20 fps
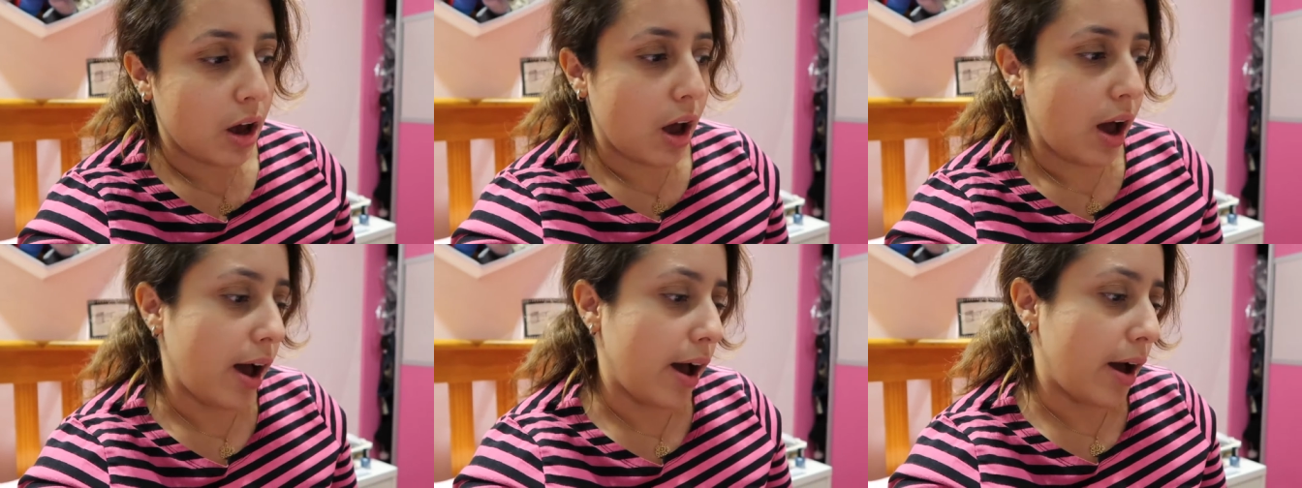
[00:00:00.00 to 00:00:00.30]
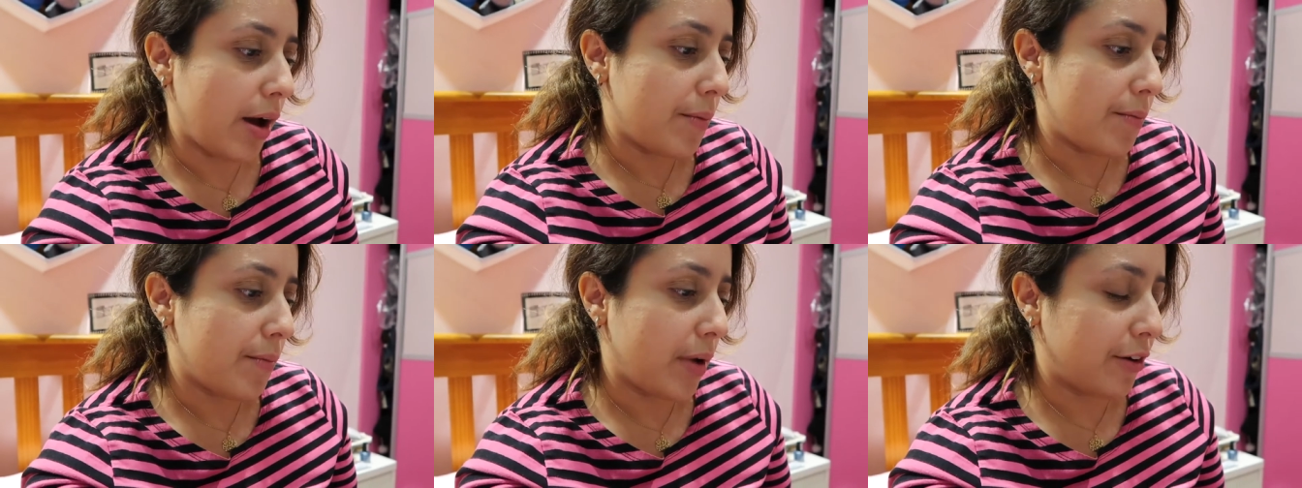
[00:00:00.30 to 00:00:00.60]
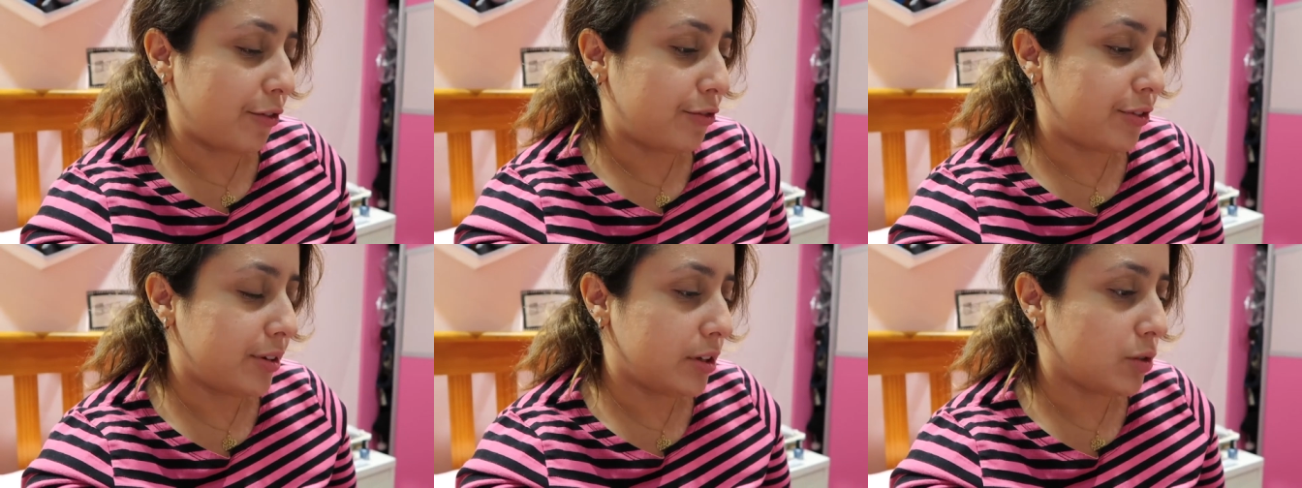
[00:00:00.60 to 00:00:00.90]

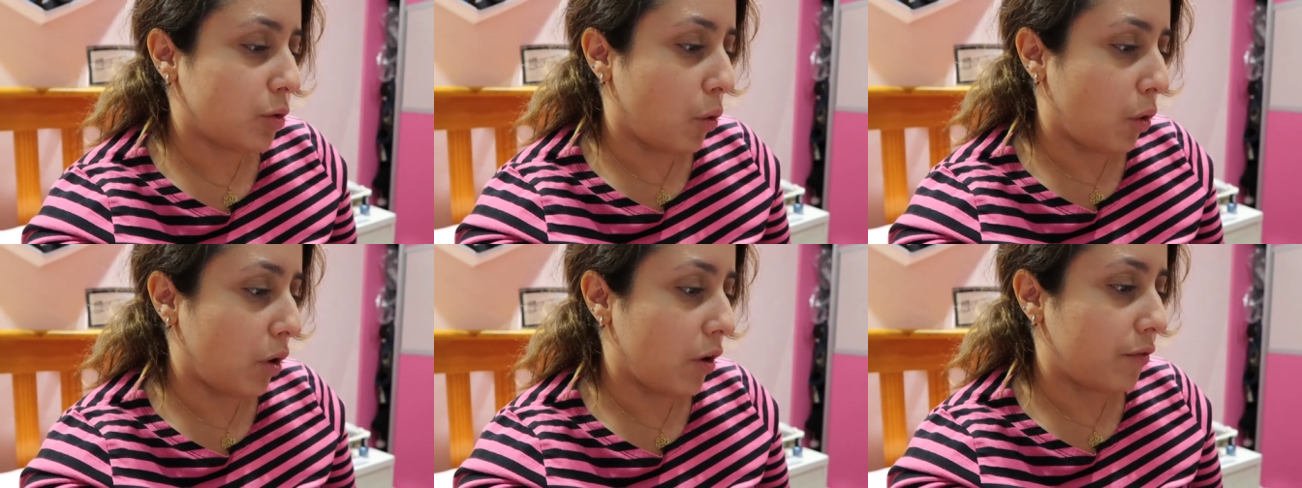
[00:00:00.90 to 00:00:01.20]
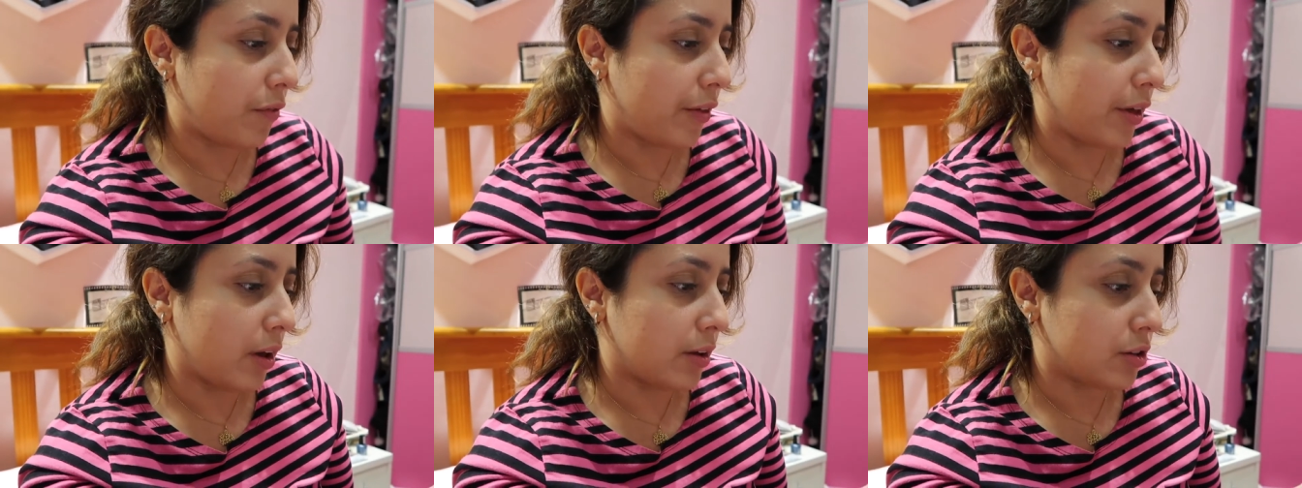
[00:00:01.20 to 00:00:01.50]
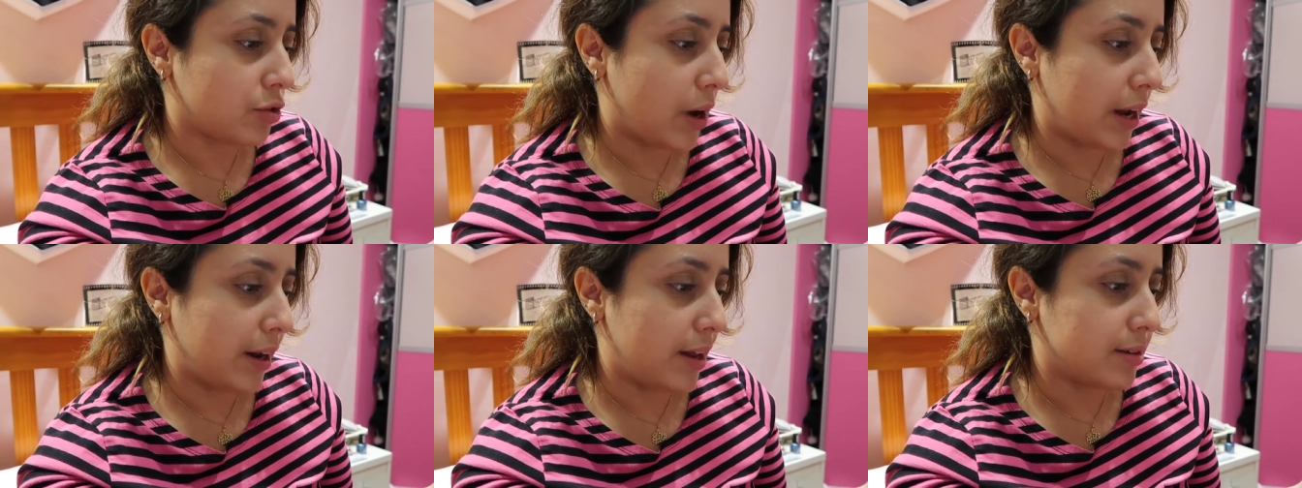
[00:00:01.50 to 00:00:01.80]
I've seen all of the
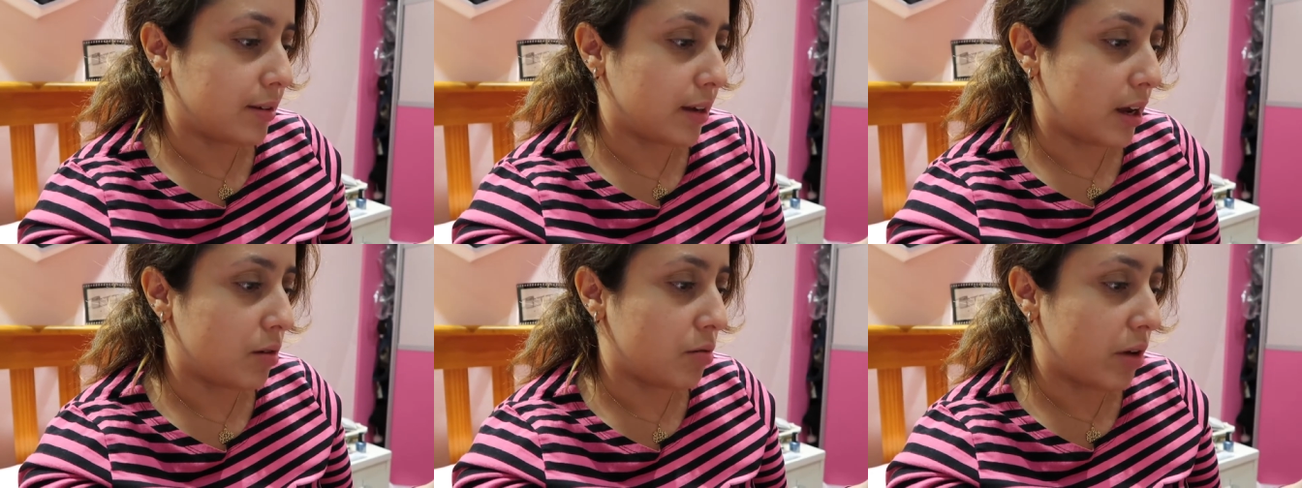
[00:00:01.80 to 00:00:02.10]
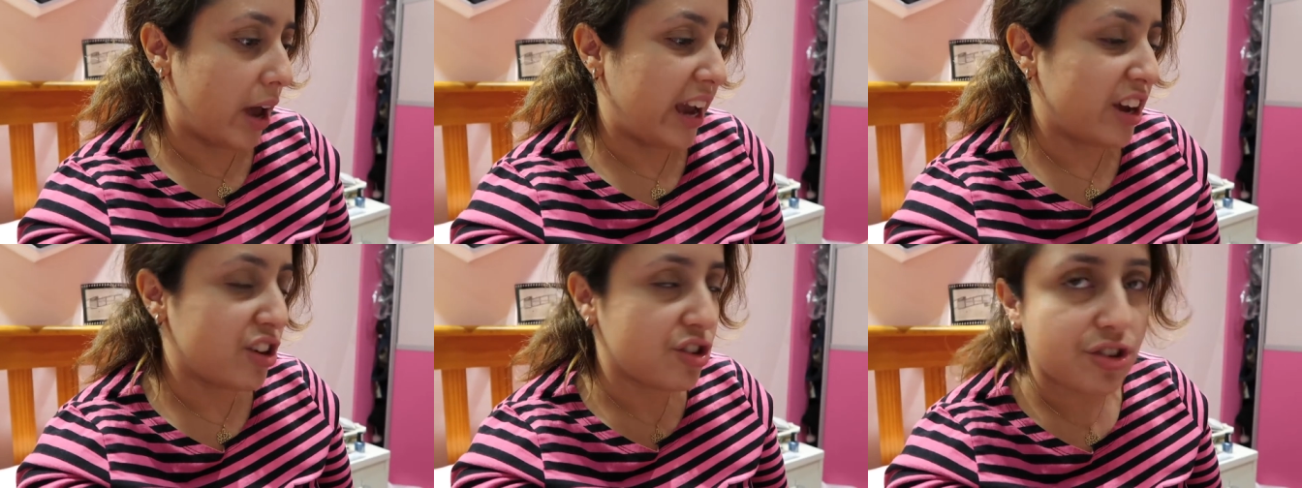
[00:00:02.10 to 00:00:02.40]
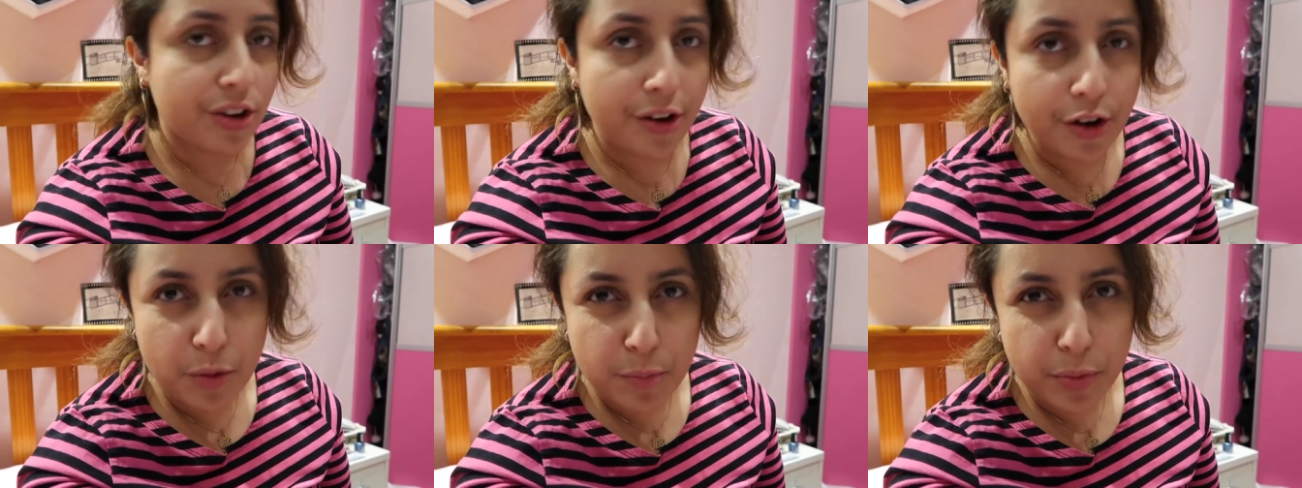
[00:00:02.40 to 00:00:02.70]
Strallens in a
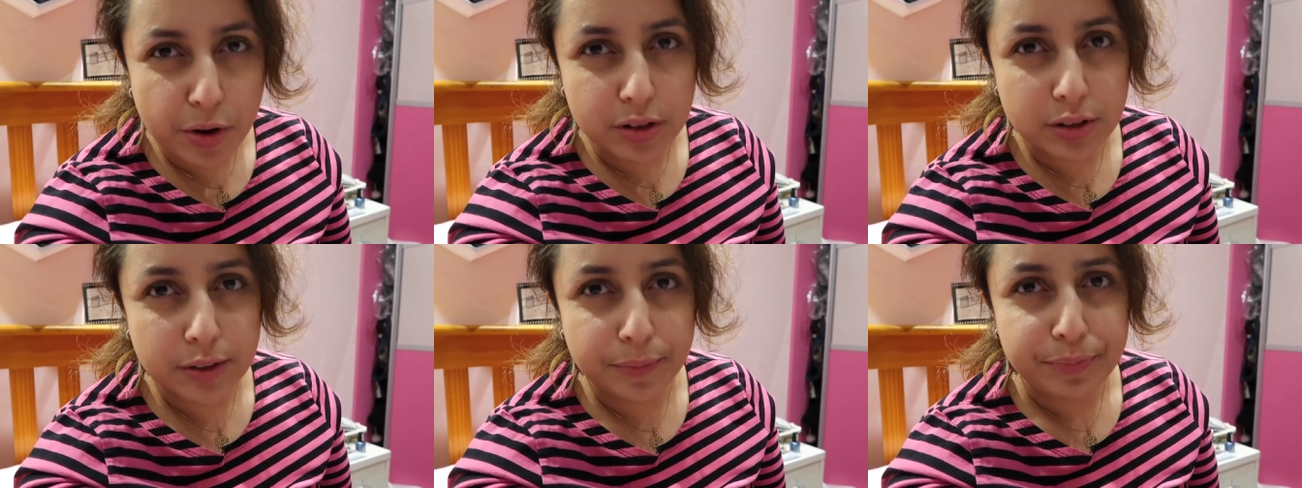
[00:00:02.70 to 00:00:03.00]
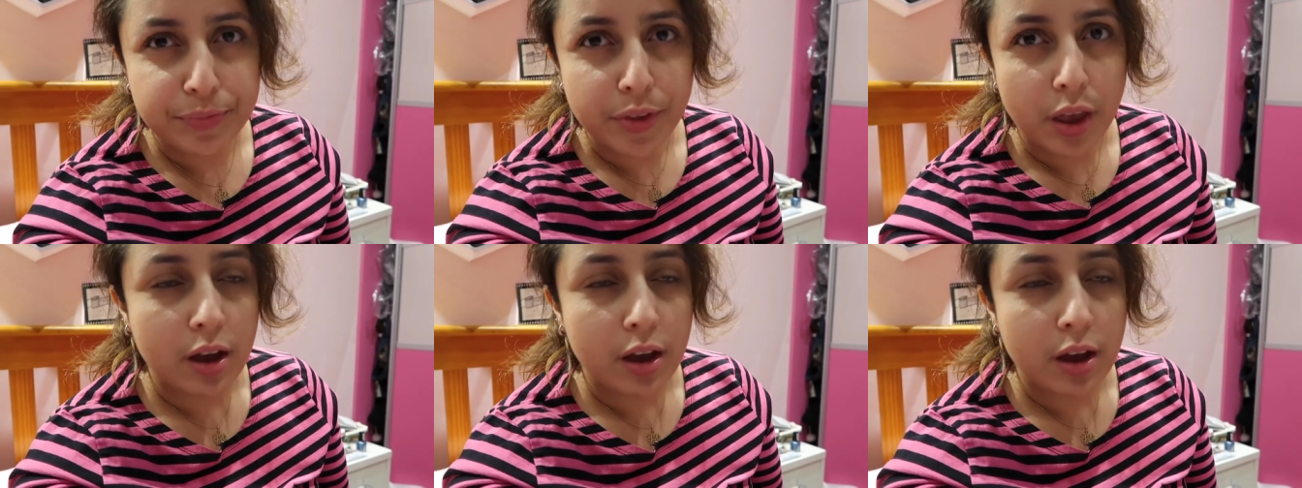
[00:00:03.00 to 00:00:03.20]
show, but...